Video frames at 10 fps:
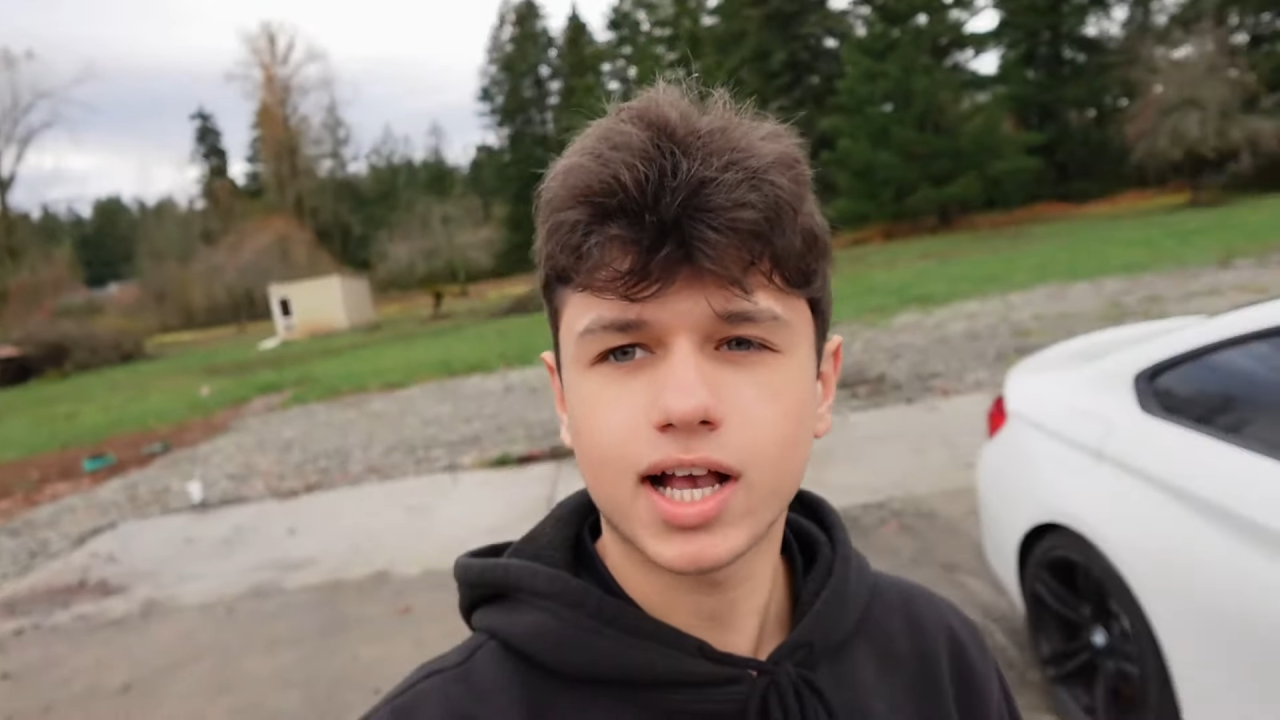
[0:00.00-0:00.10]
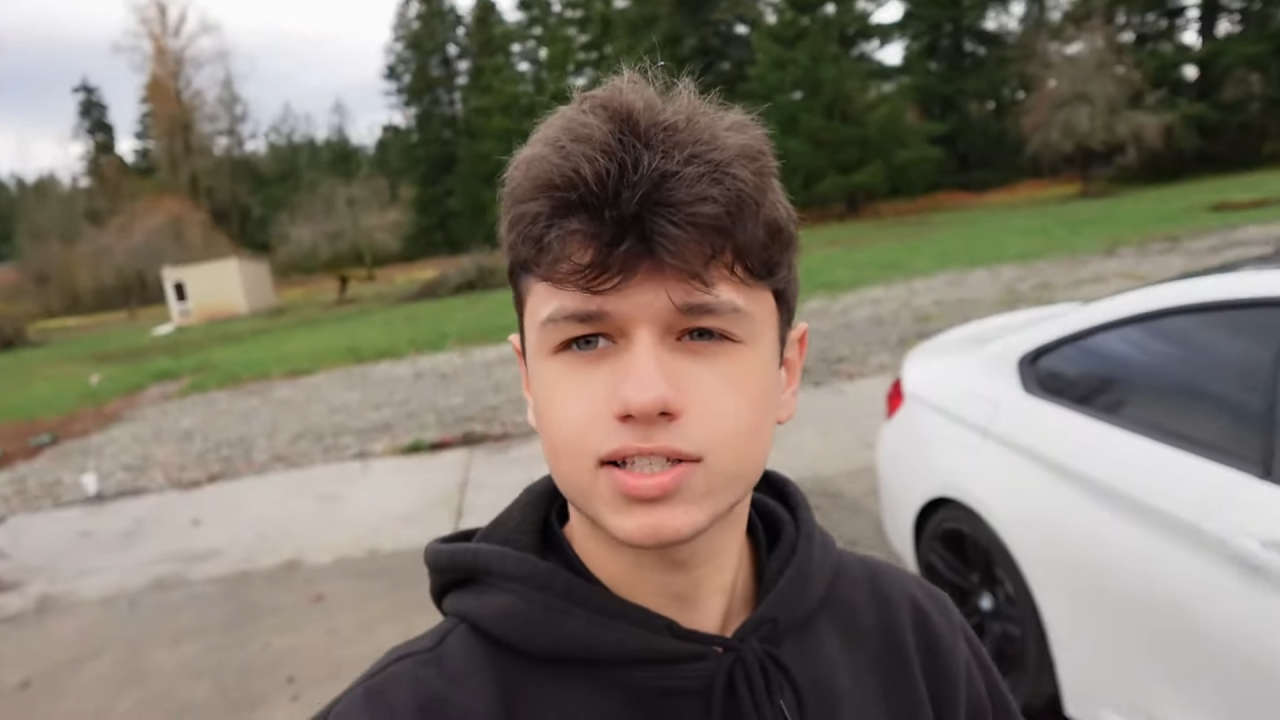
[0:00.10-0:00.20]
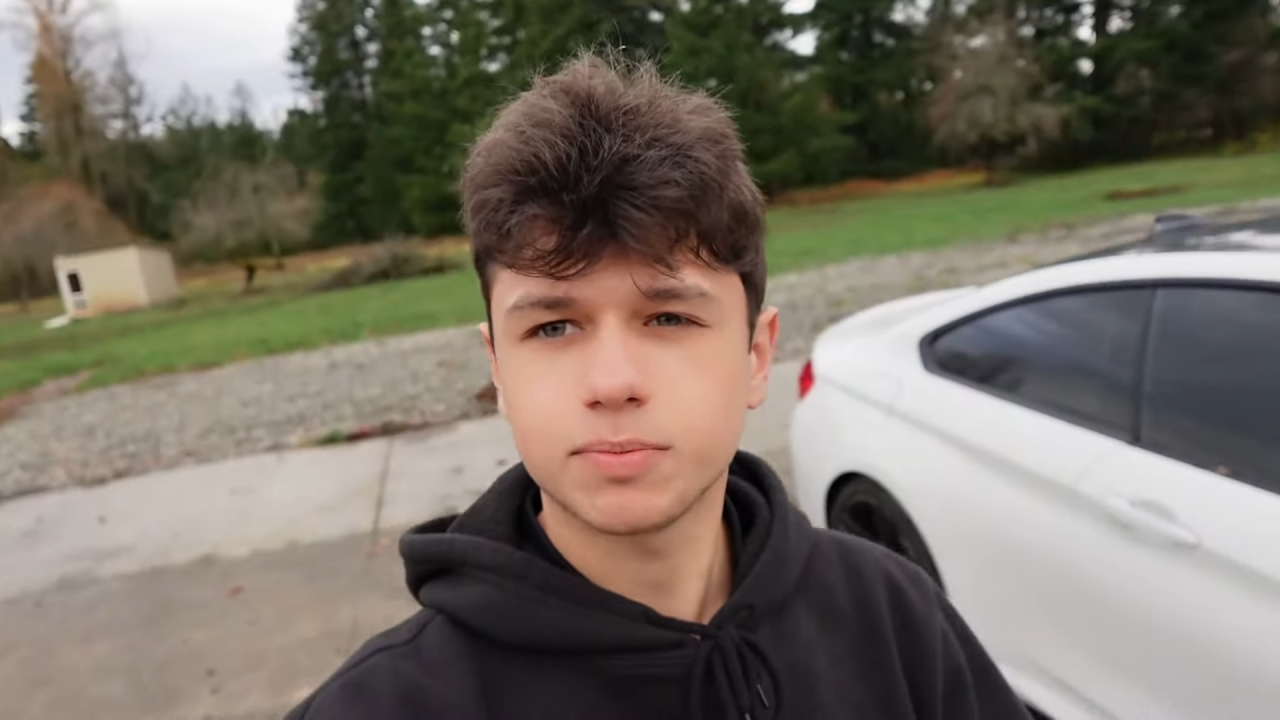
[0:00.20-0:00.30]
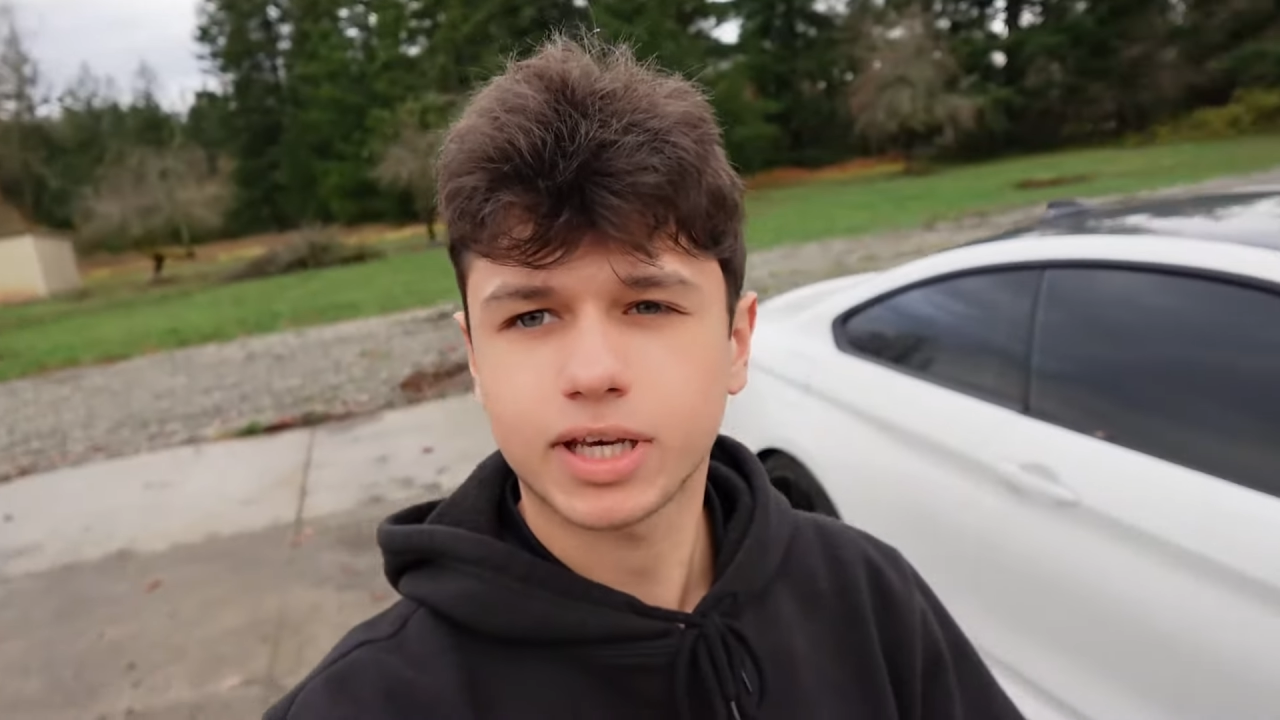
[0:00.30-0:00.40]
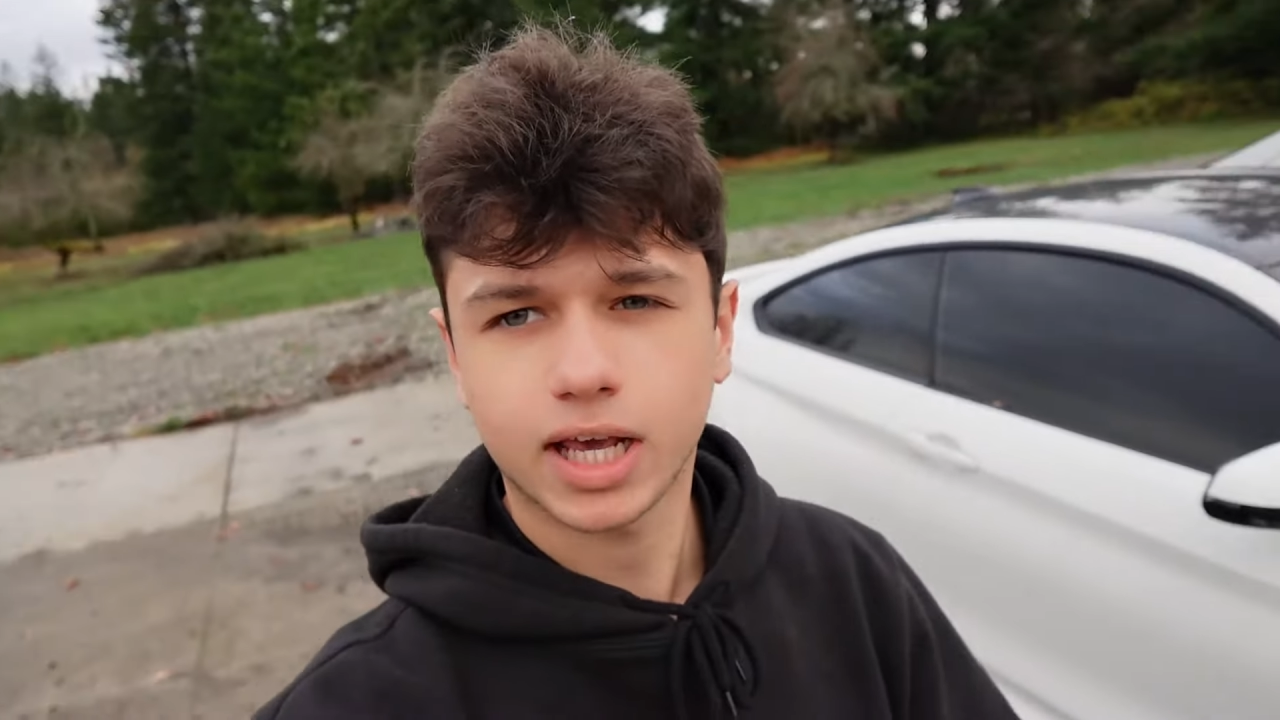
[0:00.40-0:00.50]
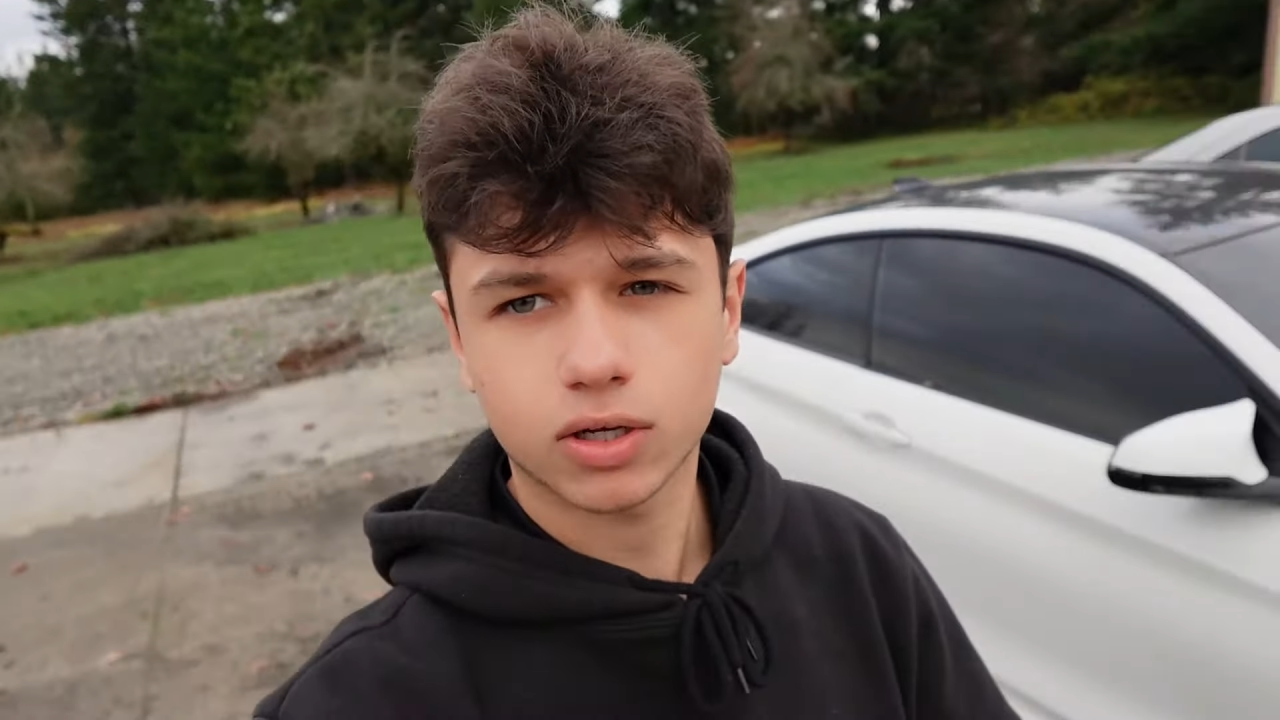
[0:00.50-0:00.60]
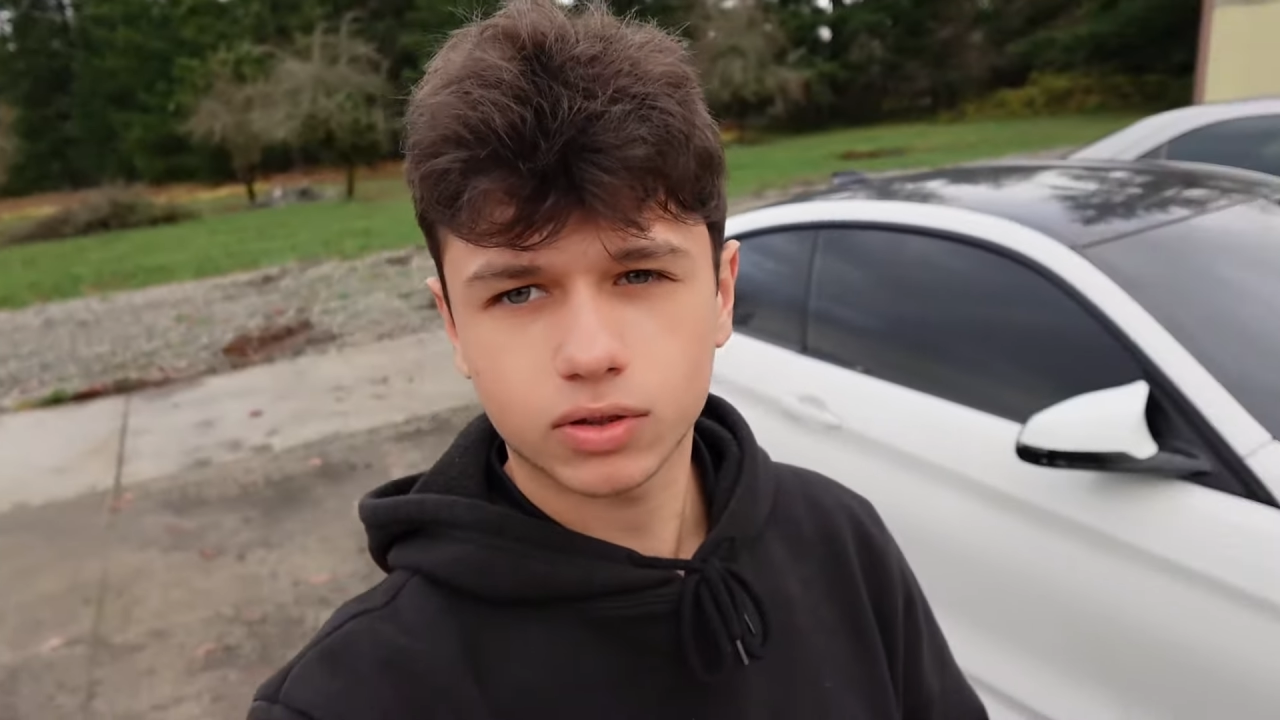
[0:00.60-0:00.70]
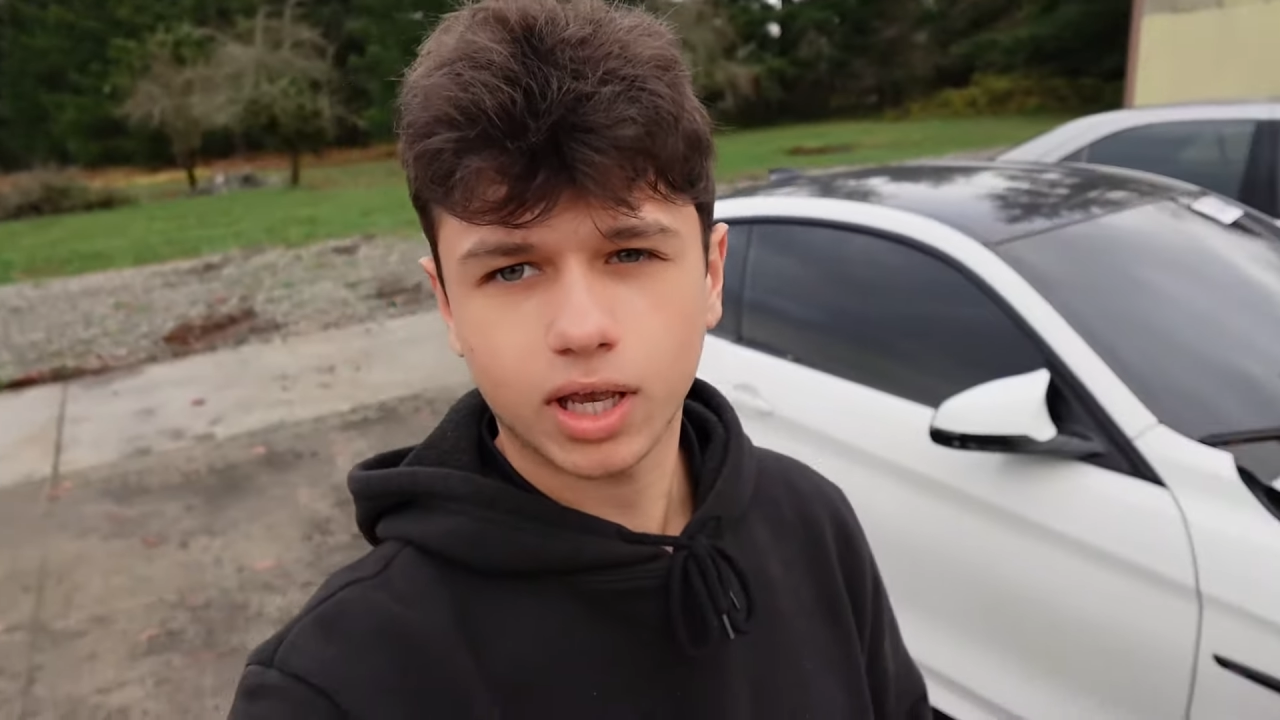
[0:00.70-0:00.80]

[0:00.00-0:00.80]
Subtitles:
as mechanical